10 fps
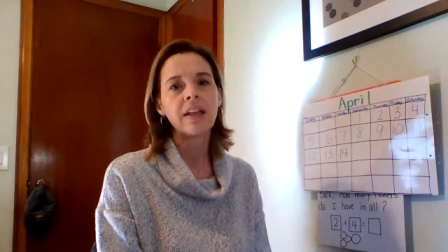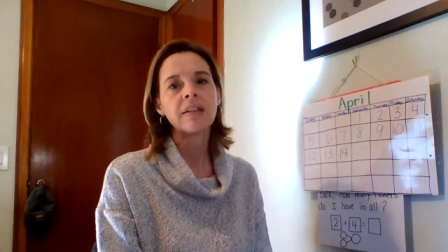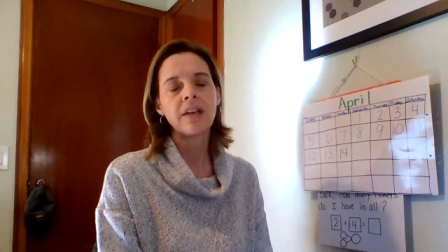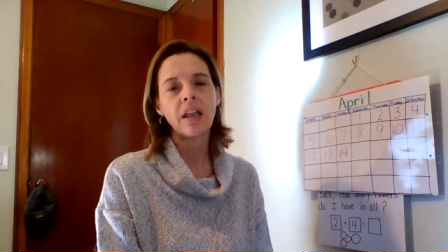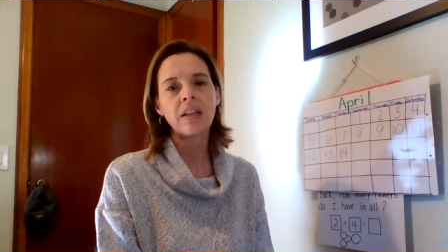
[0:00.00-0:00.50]

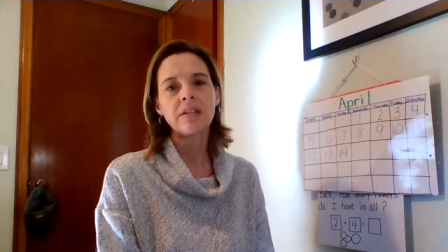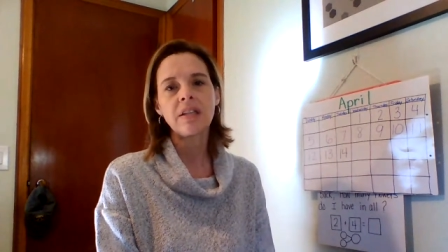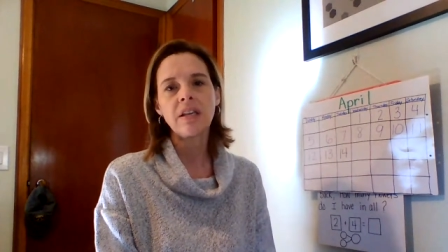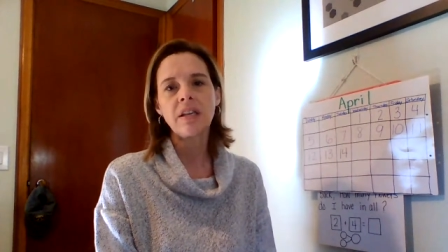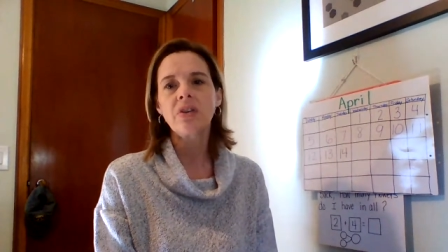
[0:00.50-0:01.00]
Tell us,
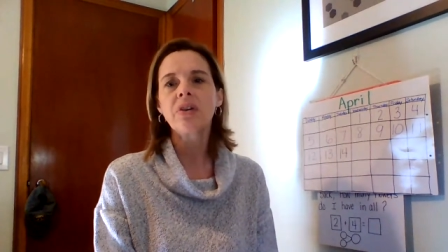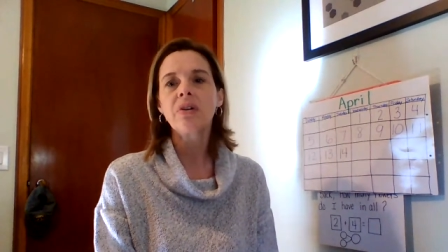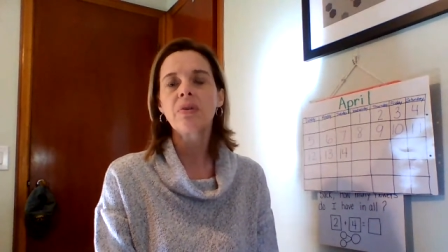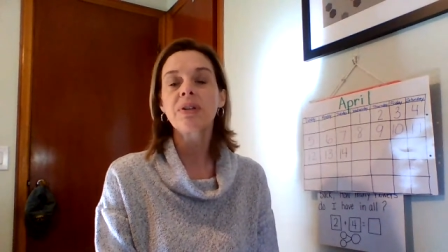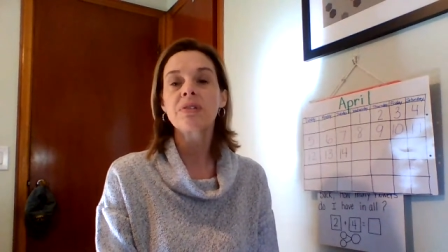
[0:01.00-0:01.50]
leader,
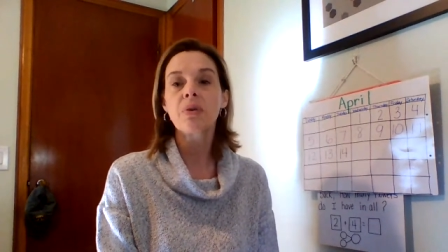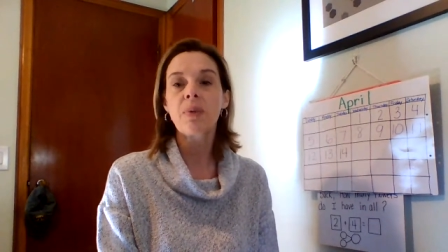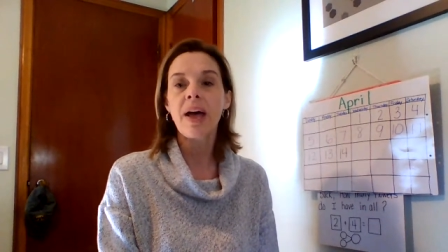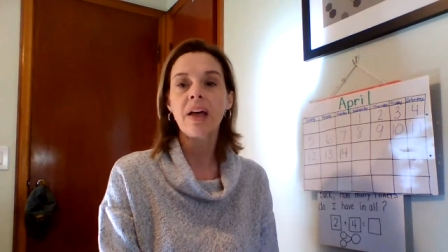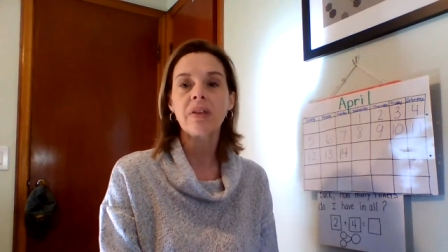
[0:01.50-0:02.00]
what's the
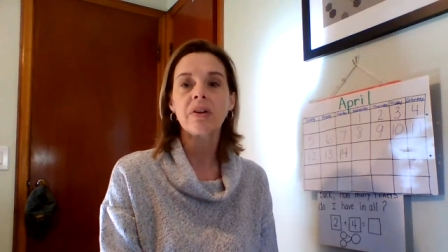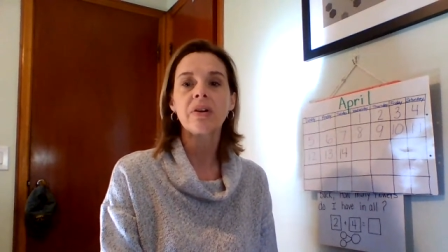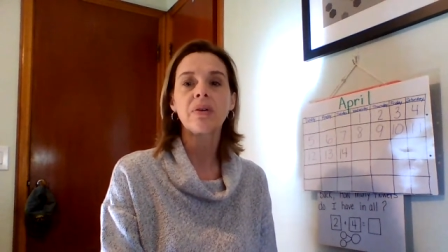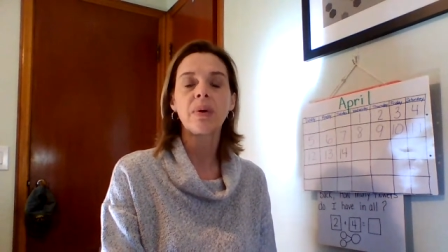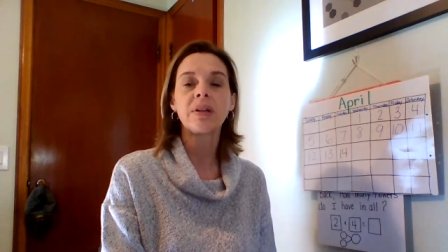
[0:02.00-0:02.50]

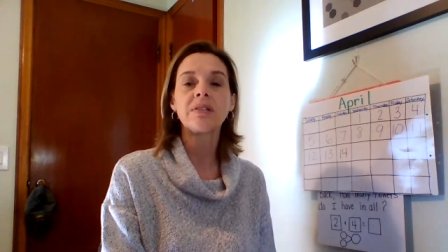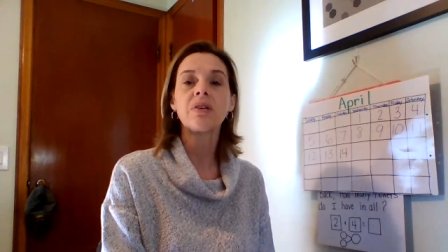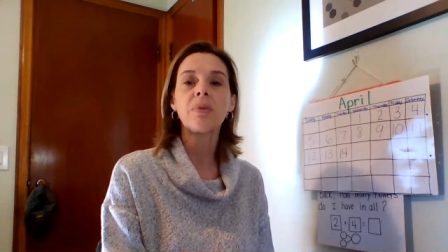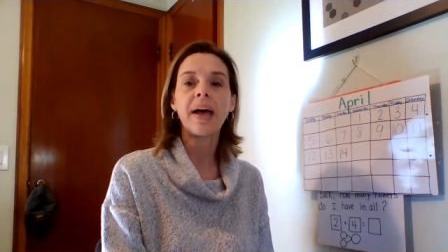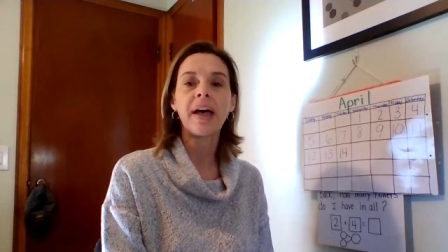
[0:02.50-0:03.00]
weather? What's the
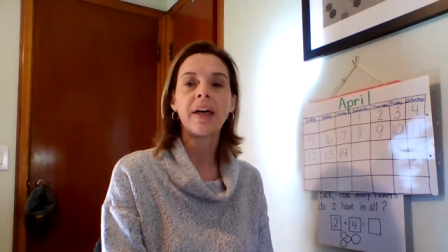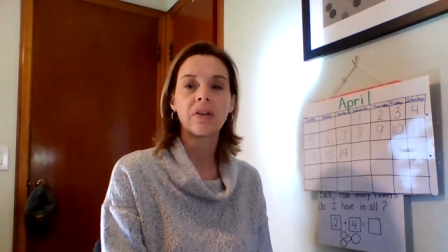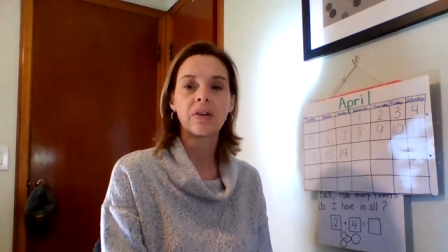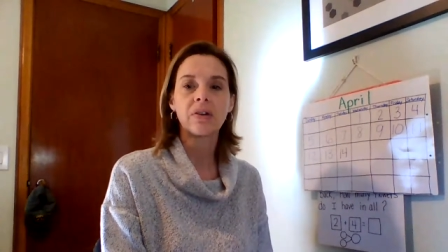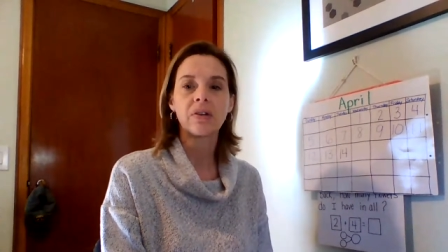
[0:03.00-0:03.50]

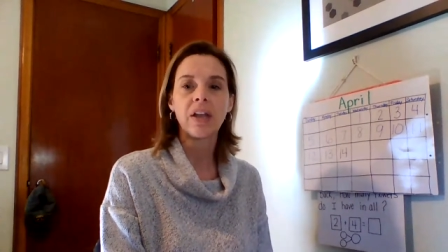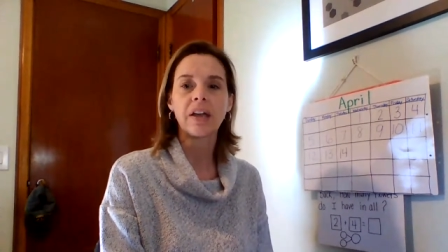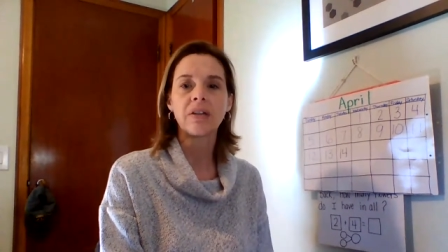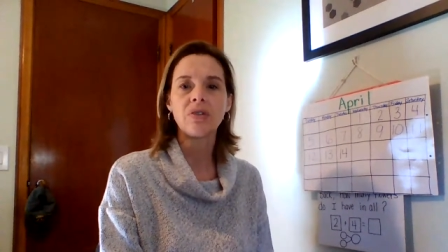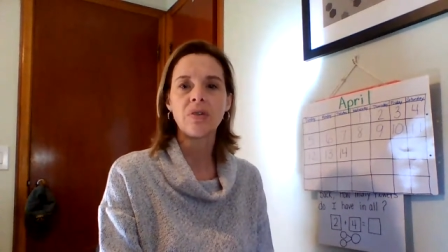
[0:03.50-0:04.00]
weather
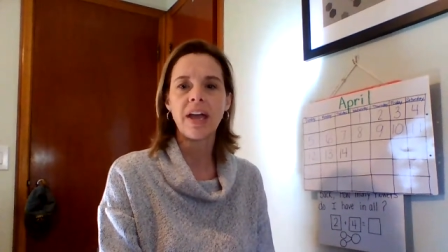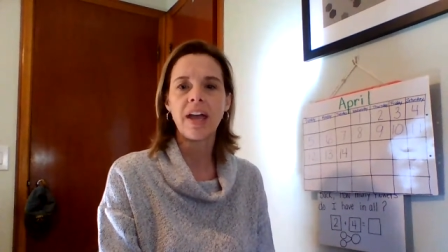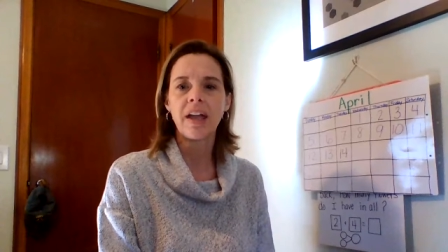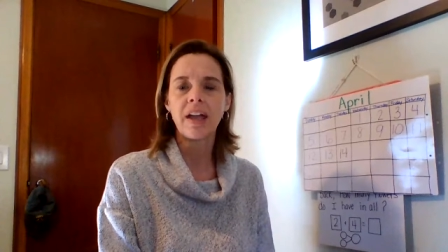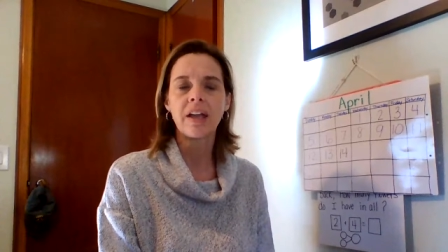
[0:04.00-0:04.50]
like
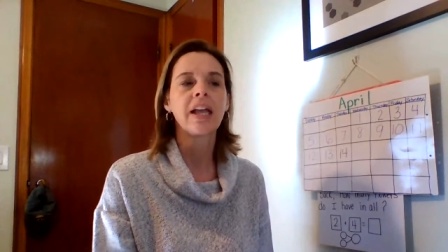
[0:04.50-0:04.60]
today?